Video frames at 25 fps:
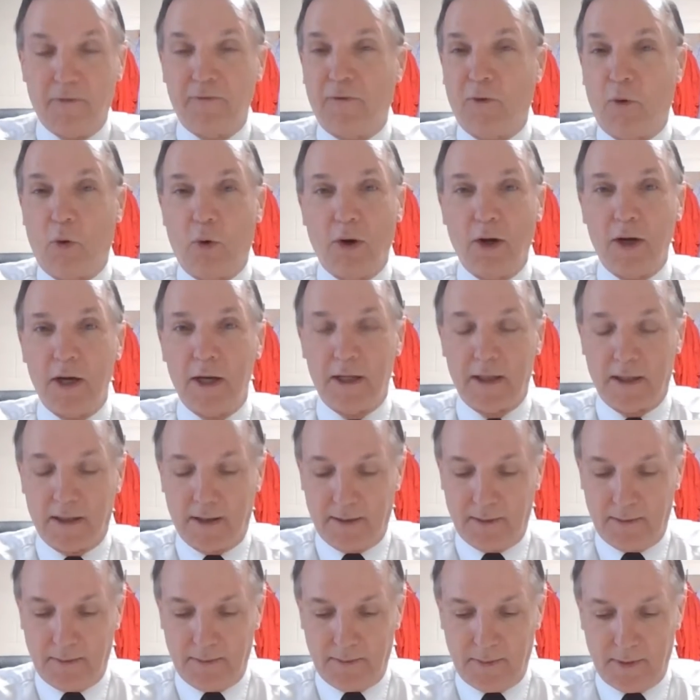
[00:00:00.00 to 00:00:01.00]
Before
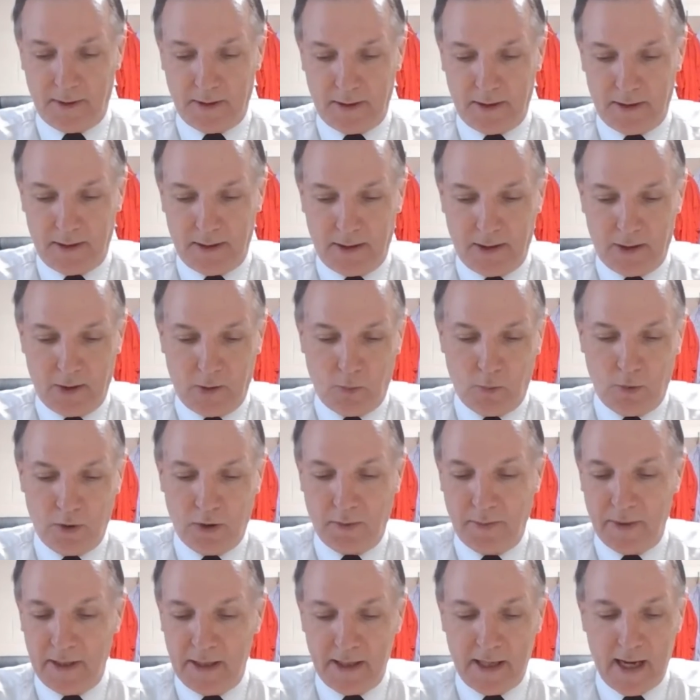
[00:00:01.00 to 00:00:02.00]
him
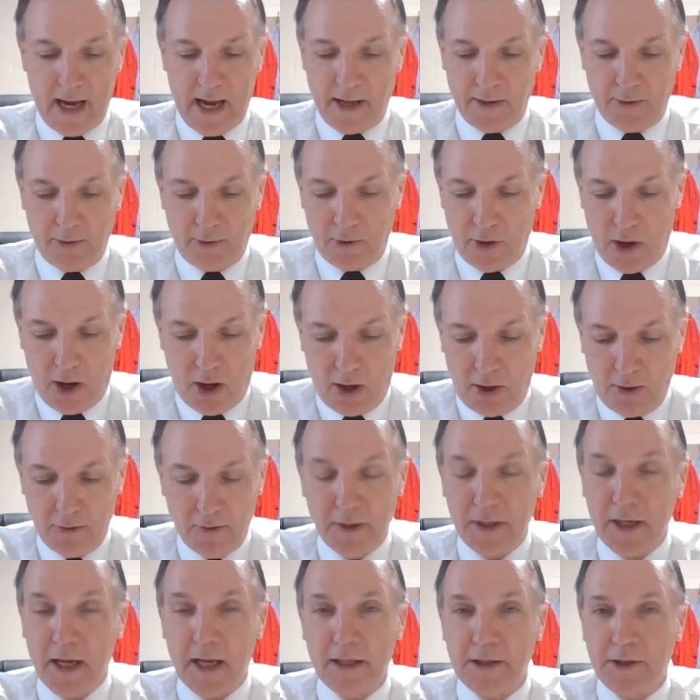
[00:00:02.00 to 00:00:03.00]
will be gathered
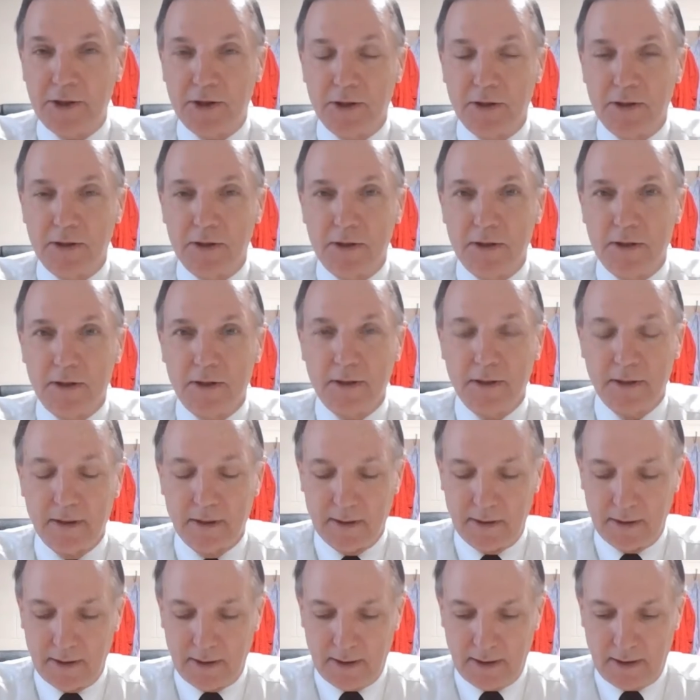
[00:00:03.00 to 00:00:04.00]
all the nations.
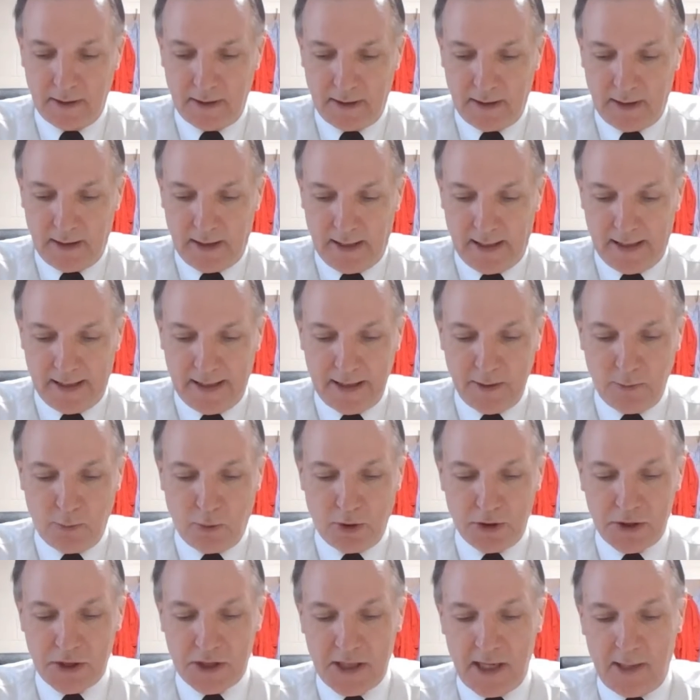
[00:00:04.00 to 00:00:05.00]
And he
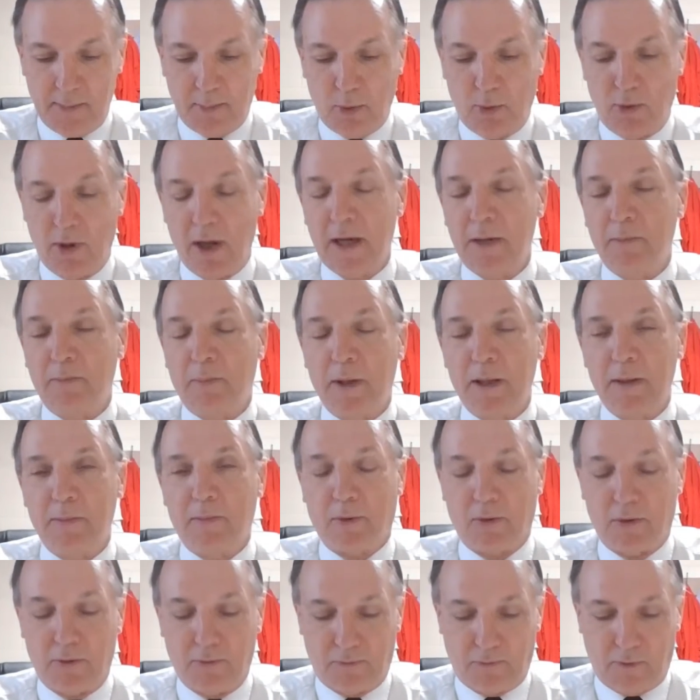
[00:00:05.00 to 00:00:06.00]
will separate
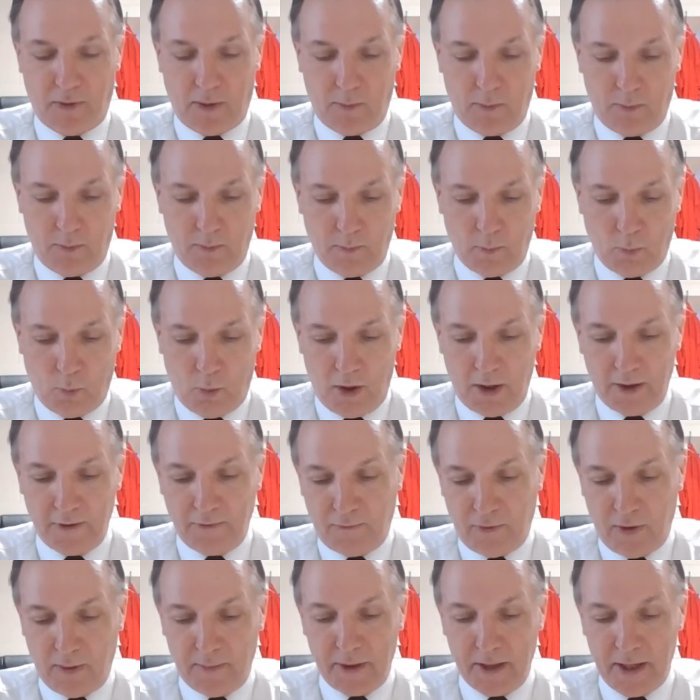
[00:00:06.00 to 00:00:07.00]
people from
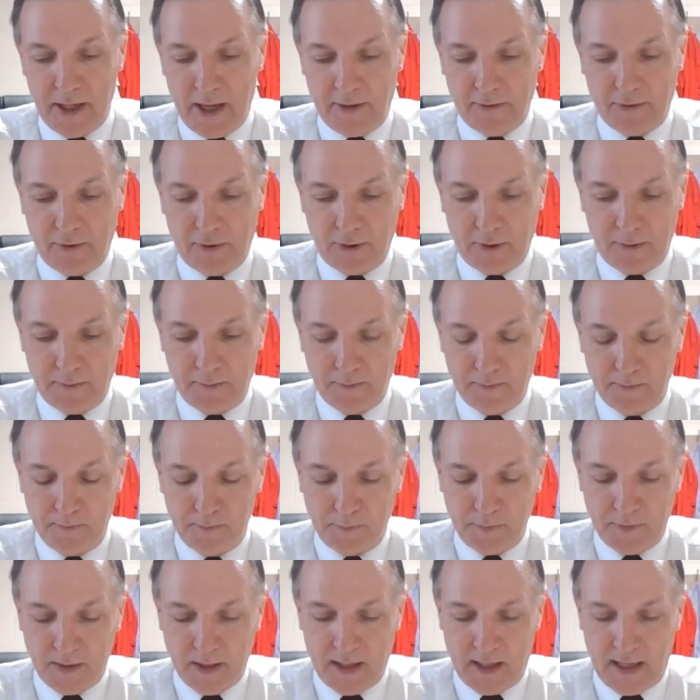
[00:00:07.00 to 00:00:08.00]
one from another
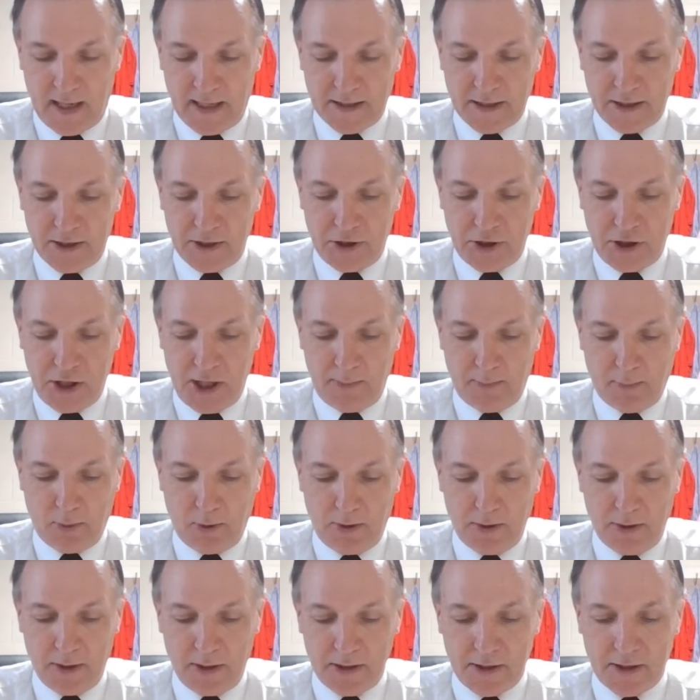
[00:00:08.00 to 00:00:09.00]
as a
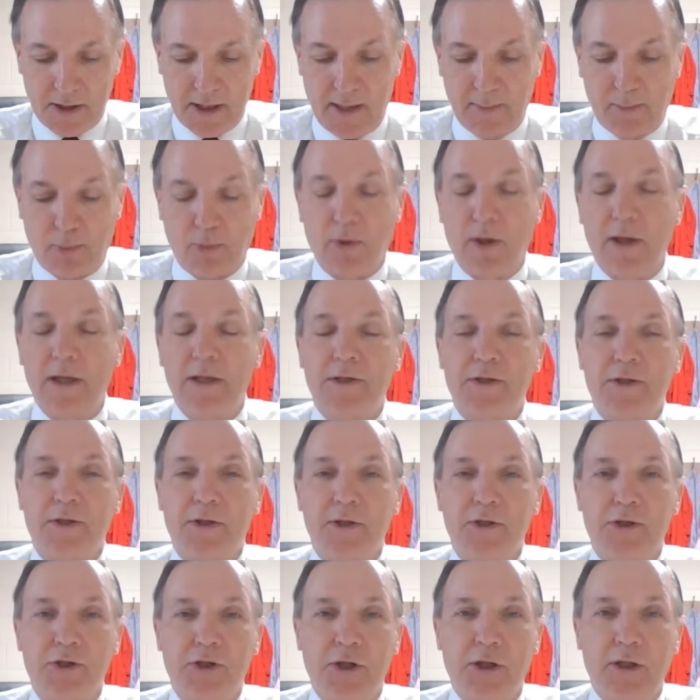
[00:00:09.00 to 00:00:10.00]
shepherd separates
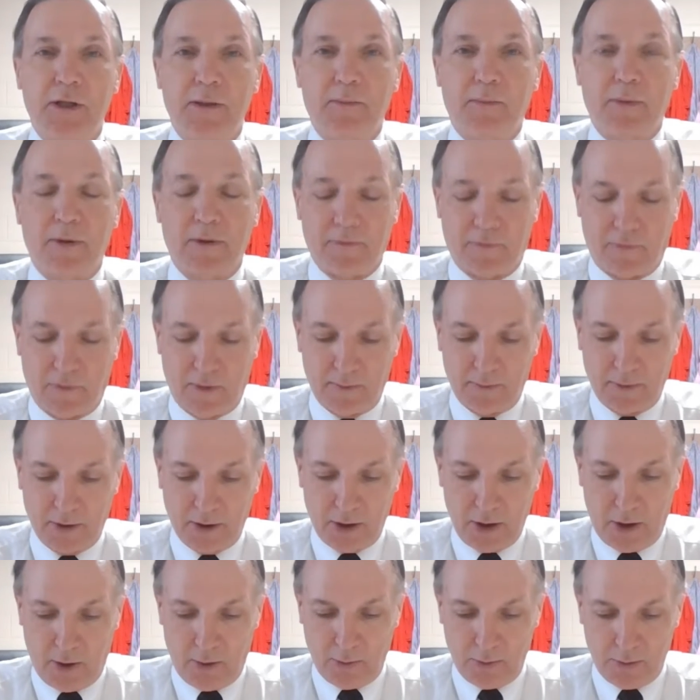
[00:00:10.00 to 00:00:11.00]
the sheep from
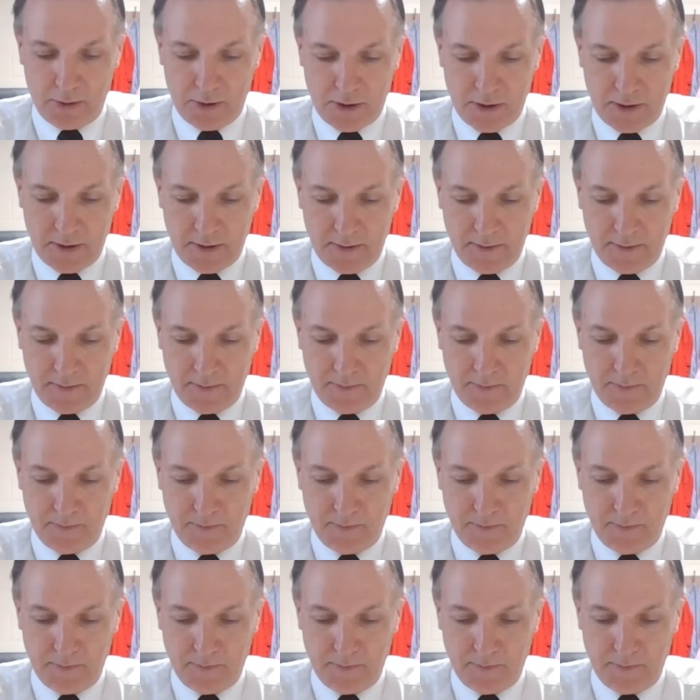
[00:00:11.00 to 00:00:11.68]
the goats.